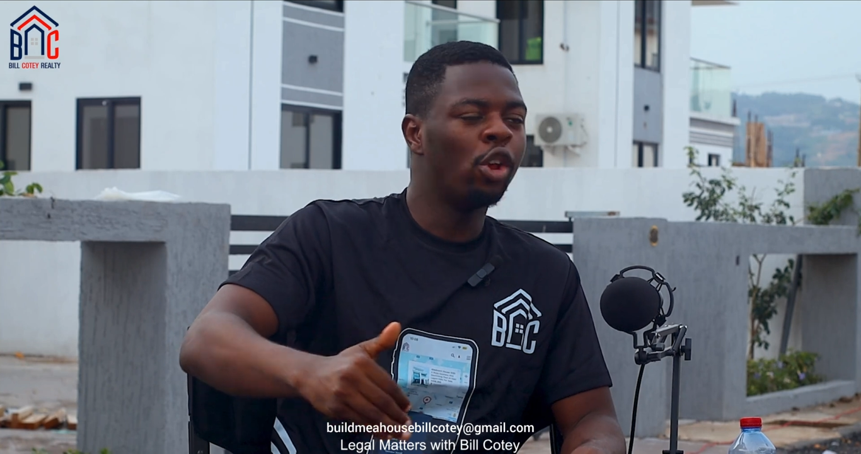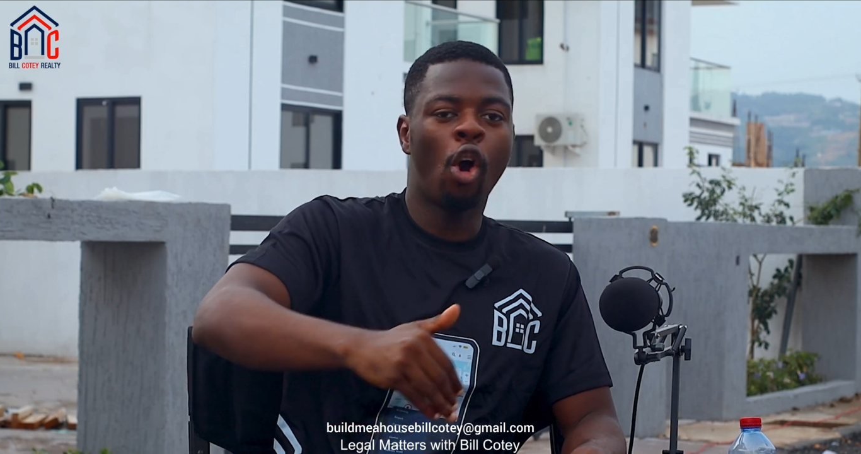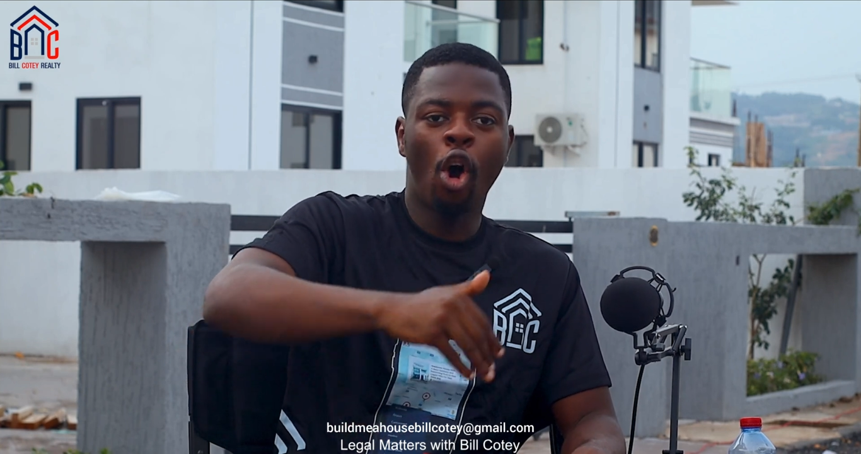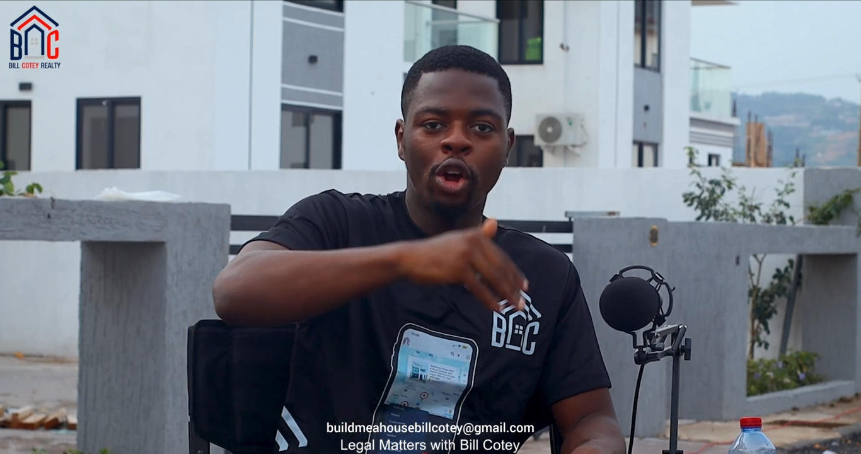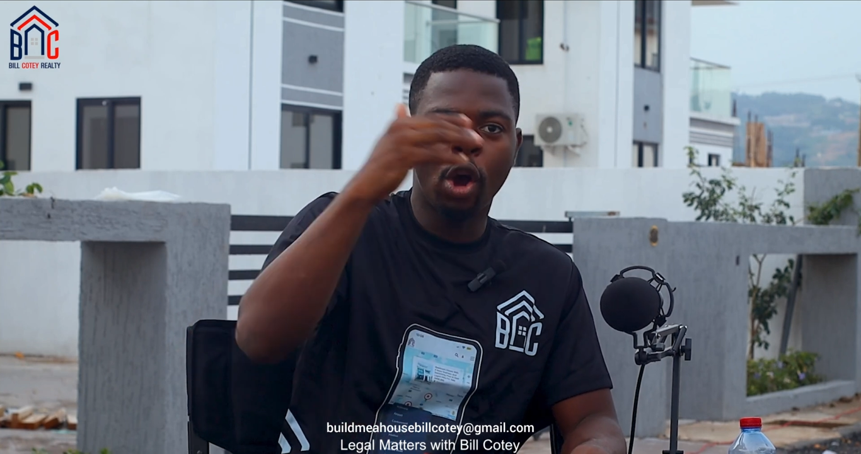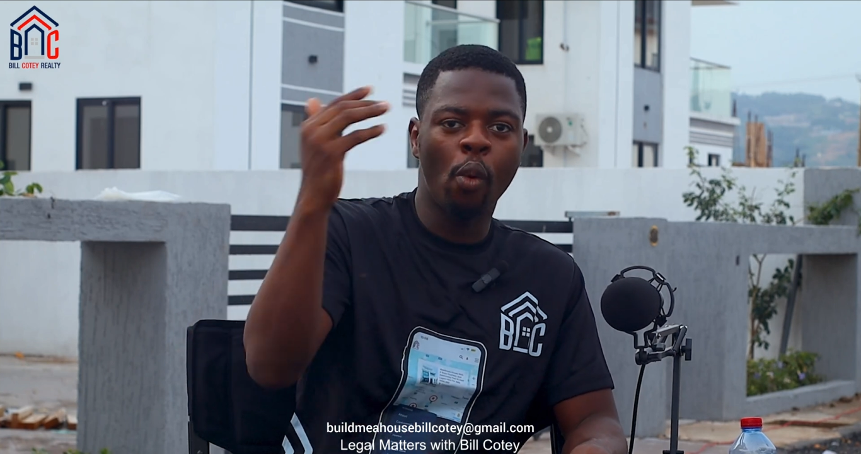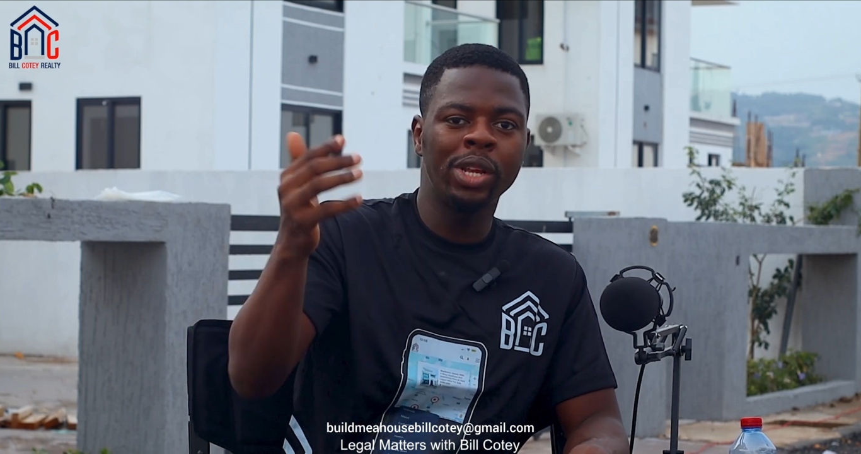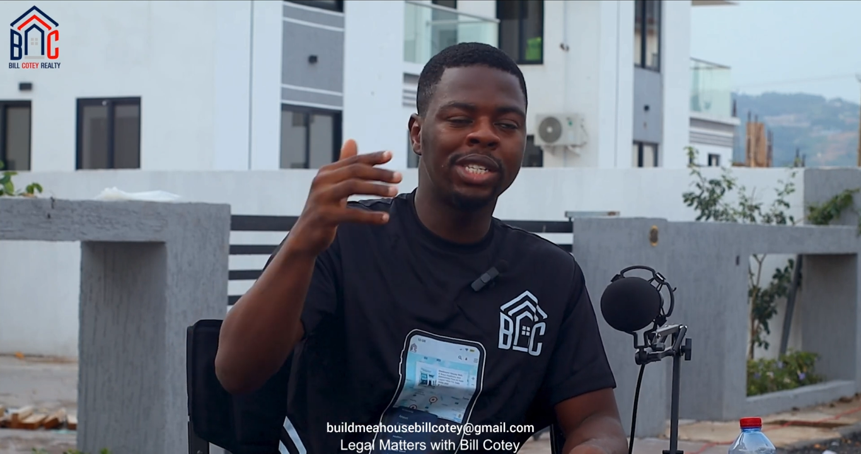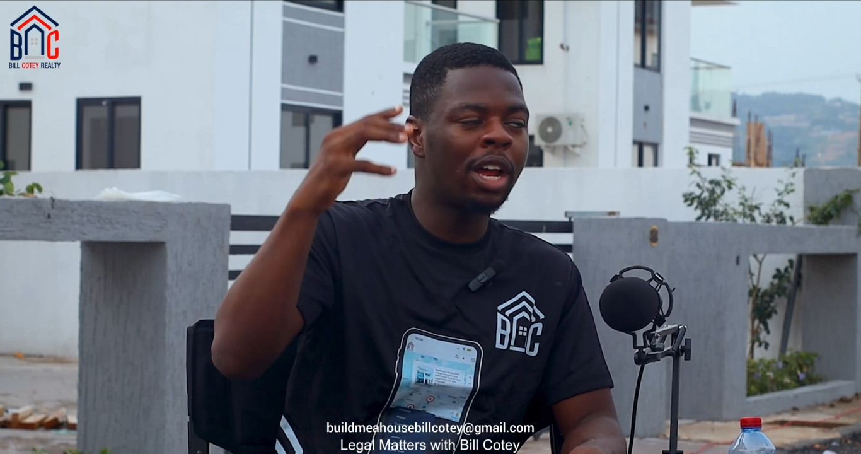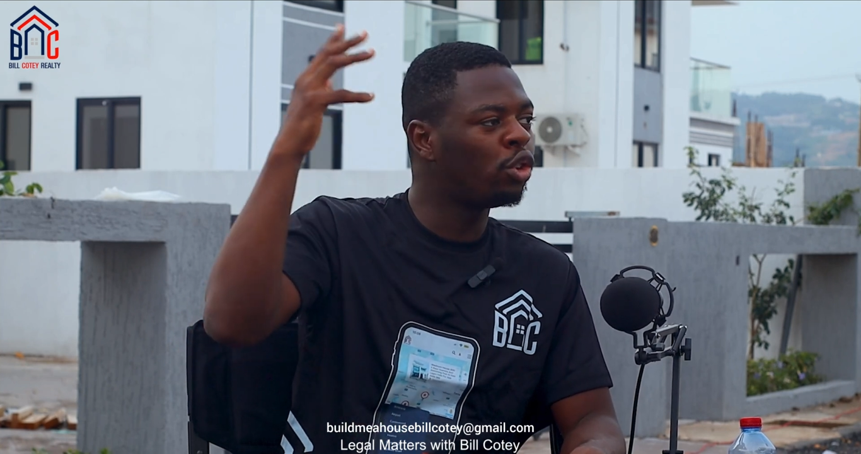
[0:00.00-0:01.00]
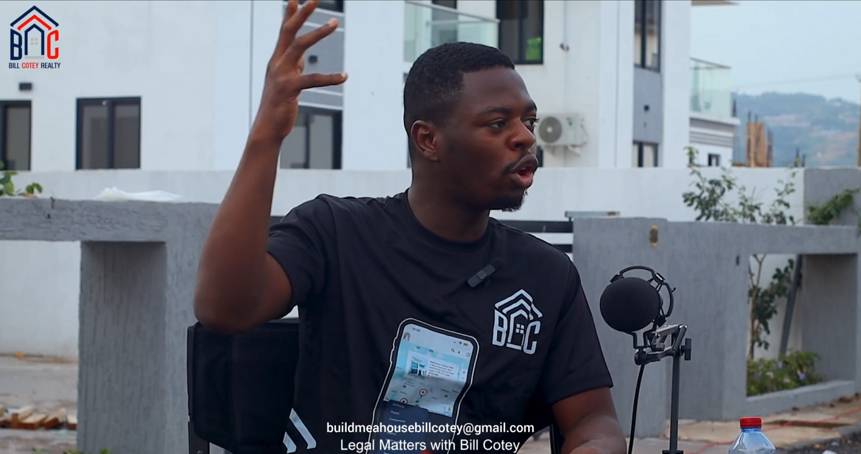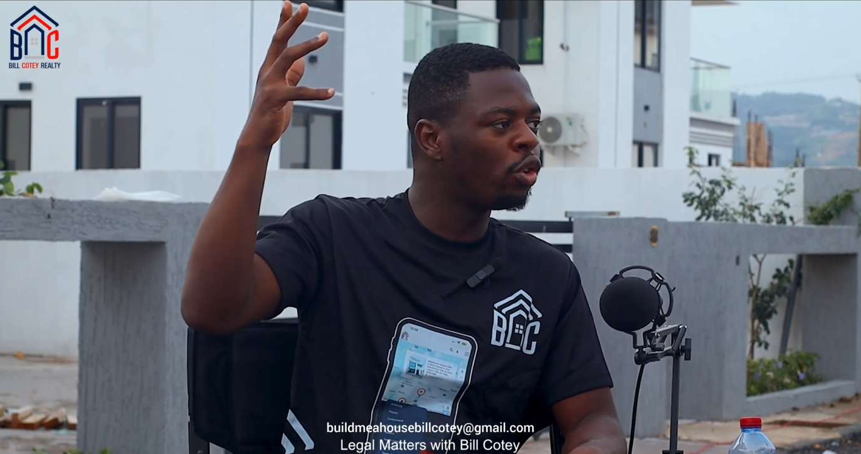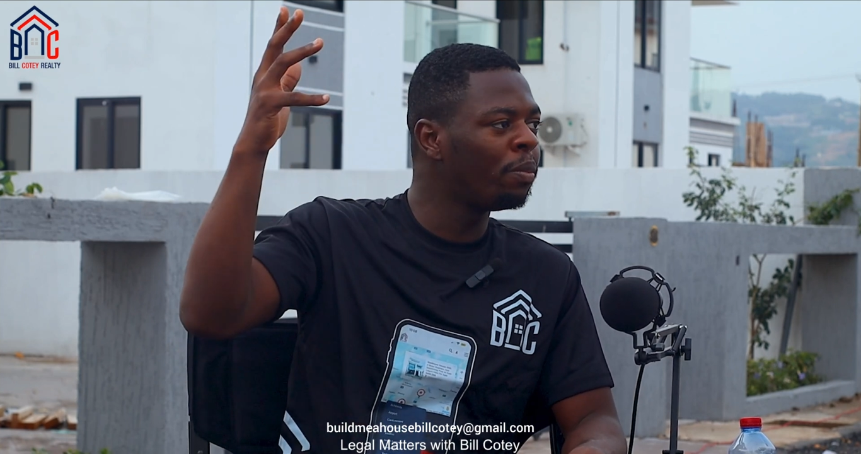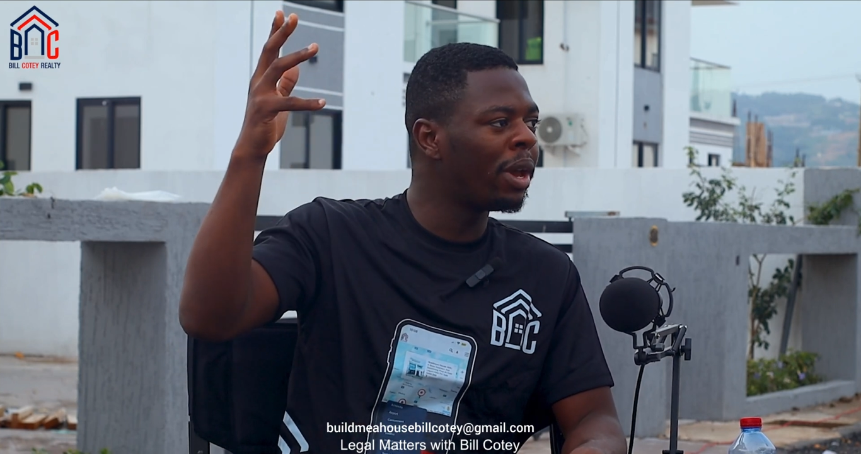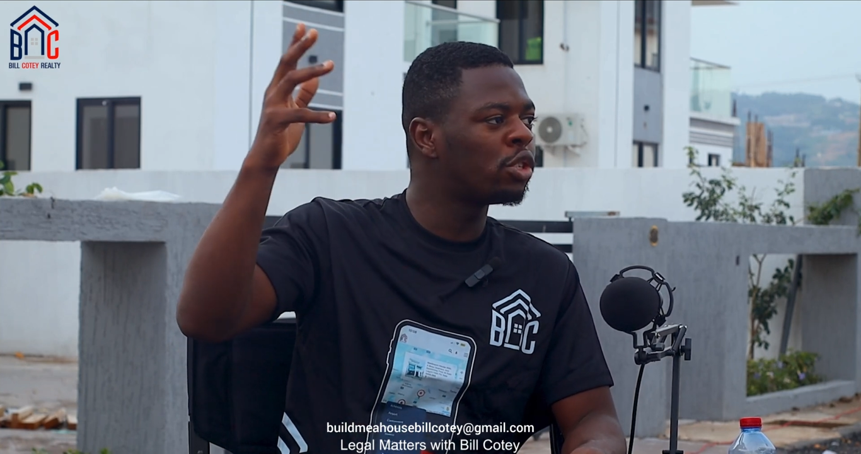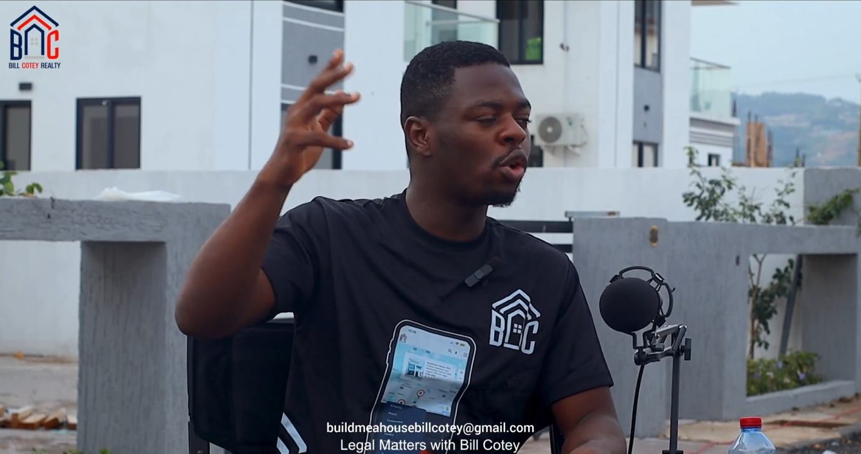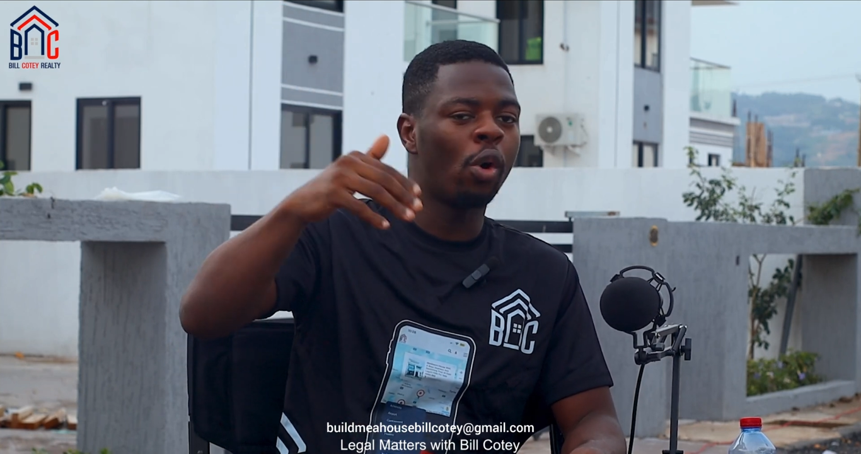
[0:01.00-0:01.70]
and all the original documents